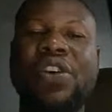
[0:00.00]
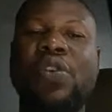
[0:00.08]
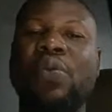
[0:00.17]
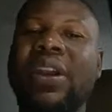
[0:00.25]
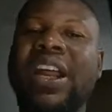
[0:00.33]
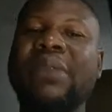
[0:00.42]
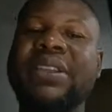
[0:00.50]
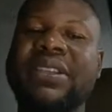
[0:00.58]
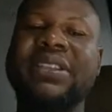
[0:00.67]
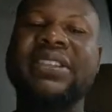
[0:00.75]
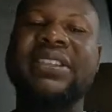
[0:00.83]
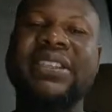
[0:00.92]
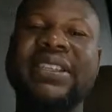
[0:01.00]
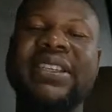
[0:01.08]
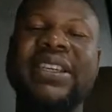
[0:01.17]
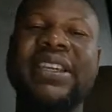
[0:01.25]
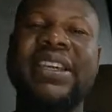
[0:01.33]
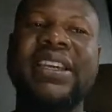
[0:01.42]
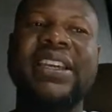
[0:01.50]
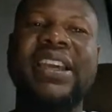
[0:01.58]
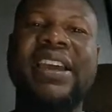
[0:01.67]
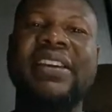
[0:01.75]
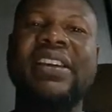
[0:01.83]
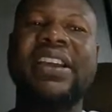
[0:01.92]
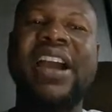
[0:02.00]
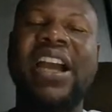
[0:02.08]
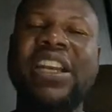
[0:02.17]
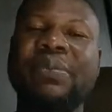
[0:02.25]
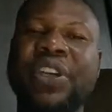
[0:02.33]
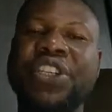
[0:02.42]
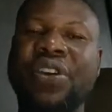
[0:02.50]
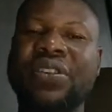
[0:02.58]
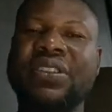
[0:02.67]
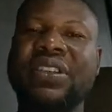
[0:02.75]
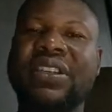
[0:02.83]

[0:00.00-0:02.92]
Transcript: What that means is calibration,